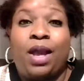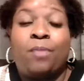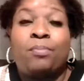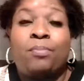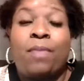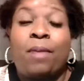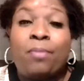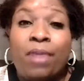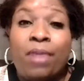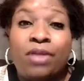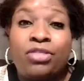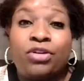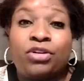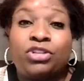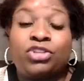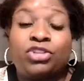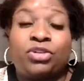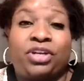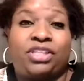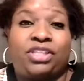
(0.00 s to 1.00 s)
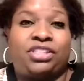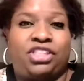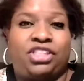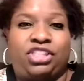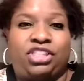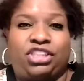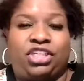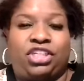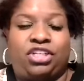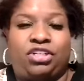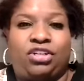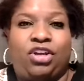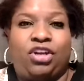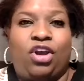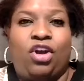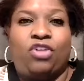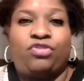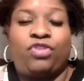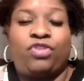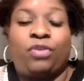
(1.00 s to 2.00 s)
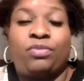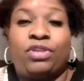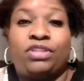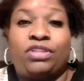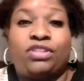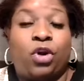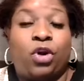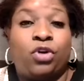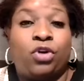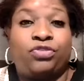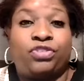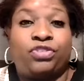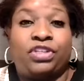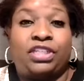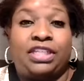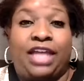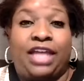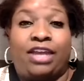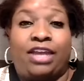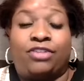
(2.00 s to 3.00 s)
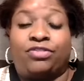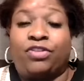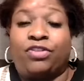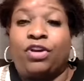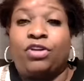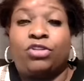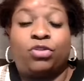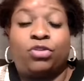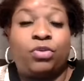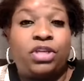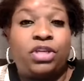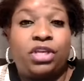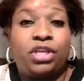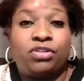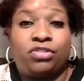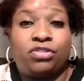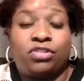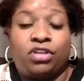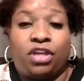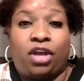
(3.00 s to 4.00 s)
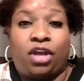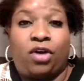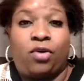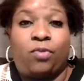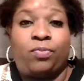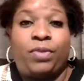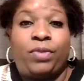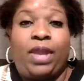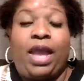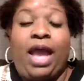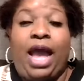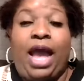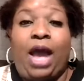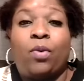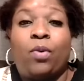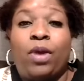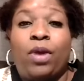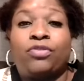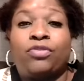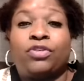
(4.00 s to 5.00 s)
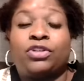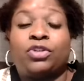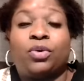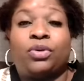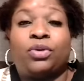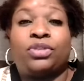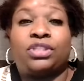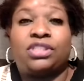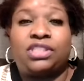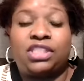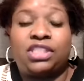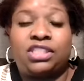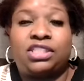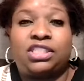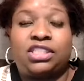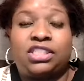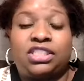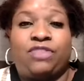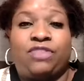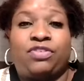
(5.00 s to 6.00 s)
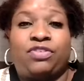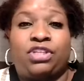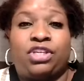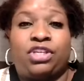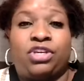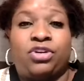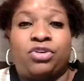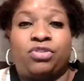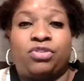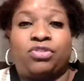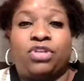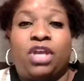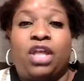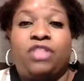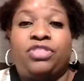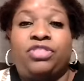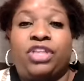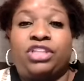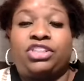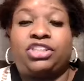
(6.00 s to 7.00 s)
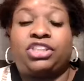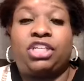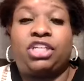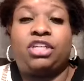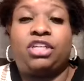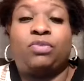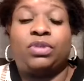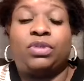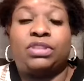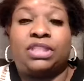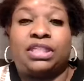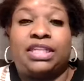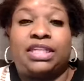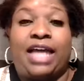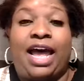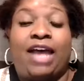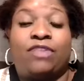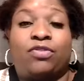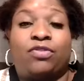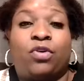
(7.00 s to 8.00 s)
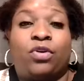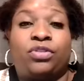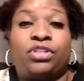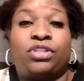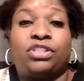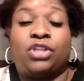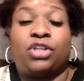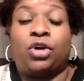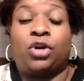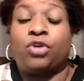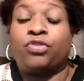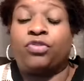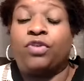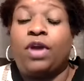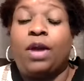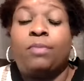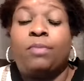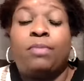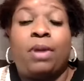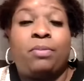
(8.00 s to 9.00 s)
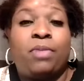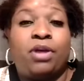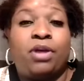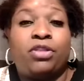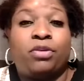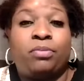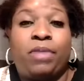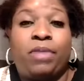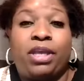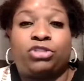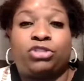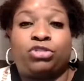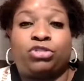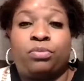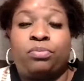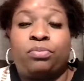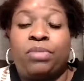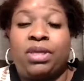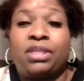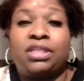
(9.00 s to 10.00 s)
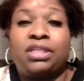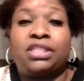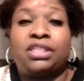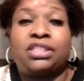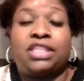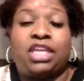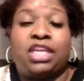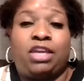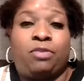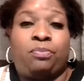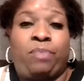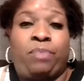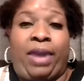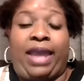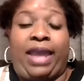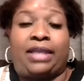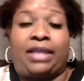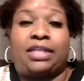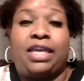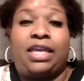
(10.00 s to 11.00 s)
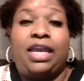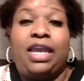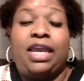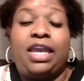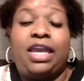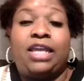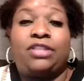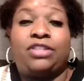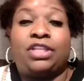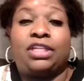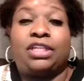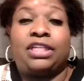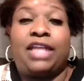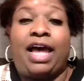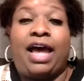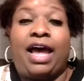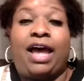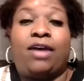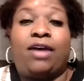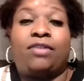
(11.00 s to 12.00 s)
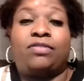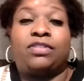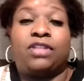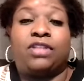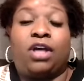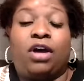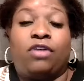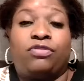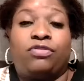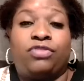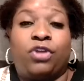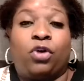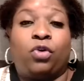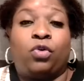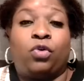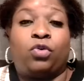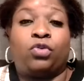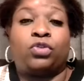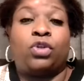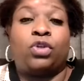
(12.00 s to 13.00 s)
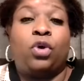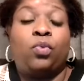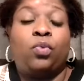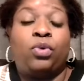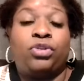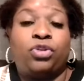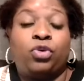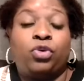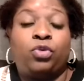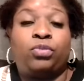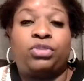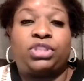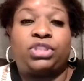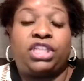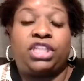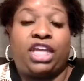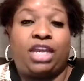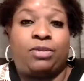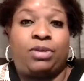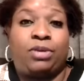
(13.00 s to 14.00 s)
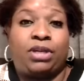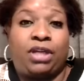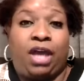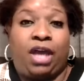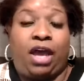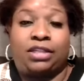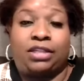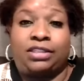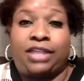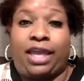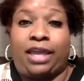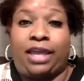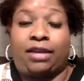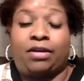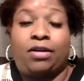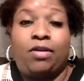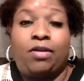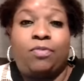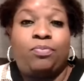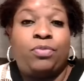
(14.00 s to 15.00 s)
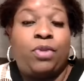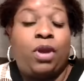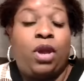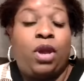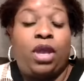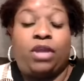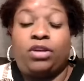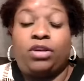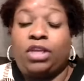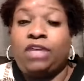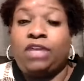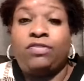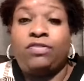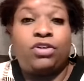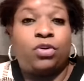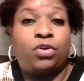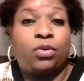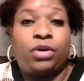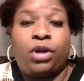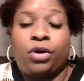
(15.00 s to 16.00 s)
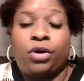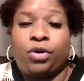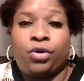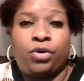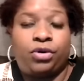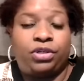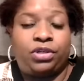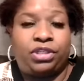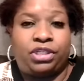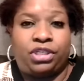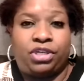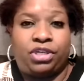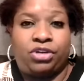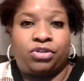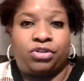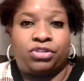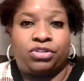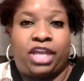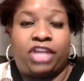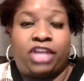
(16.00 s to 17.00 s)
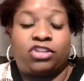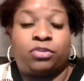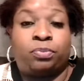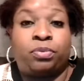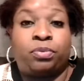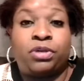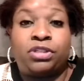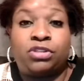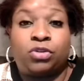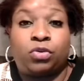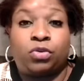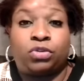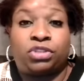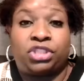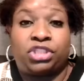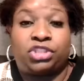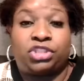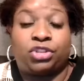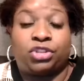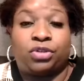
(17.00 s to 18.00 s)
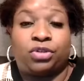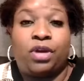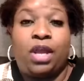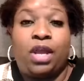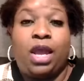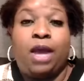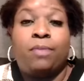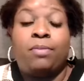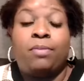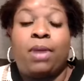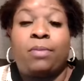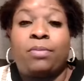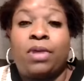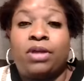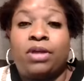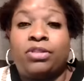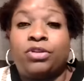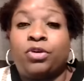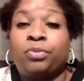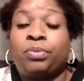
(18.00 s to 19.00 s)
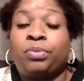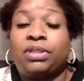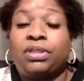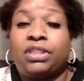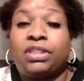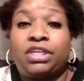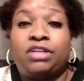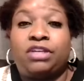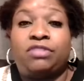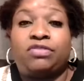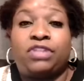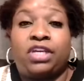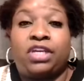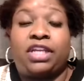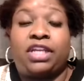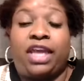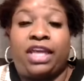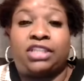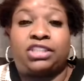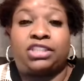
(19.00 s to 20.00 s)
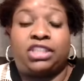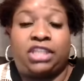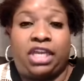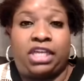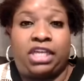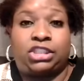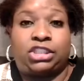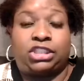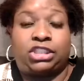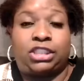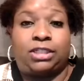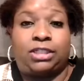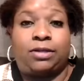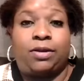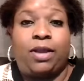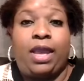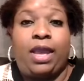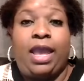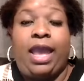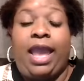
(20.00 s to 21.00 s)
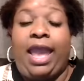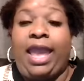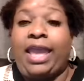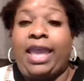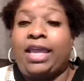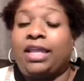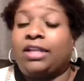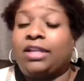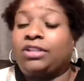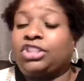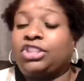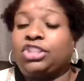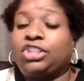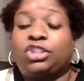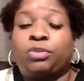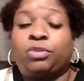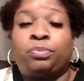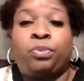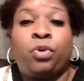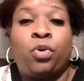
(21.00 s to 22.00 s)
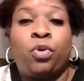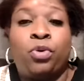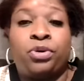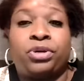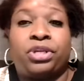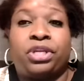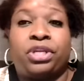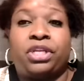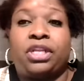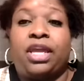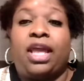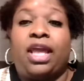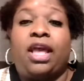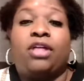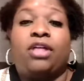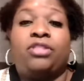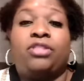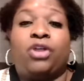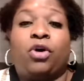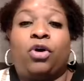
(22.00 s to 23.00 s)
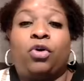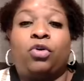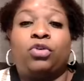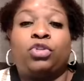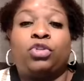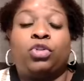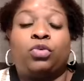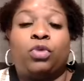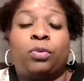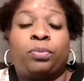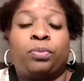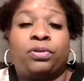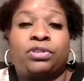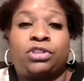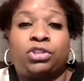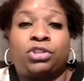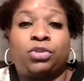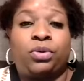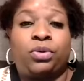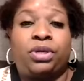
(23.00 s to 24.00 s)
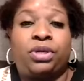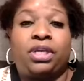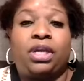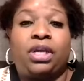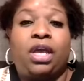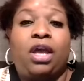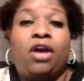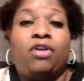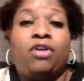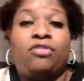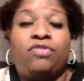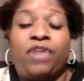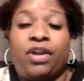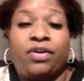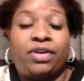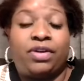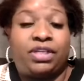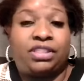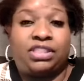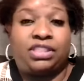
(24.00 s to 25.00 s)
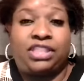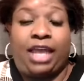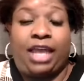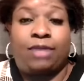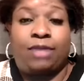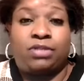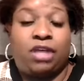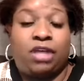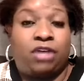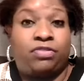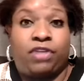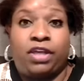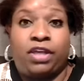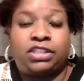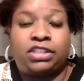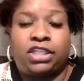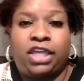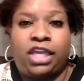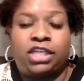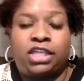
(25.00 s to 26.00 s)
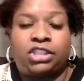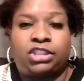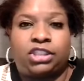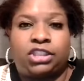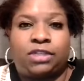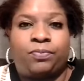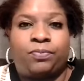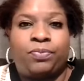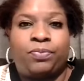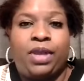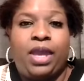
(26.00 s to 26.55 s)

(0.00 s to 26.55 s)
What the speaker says: My mother transitioned from this earthly life 3 years ago. However, during the 67 years that she was alive on this earth, my mother made tremendous impact in the lives of those with whom she came in contact. Even during her early years as a preschool teacher, my mother believed in education and she supported those who were pursuing various types of education.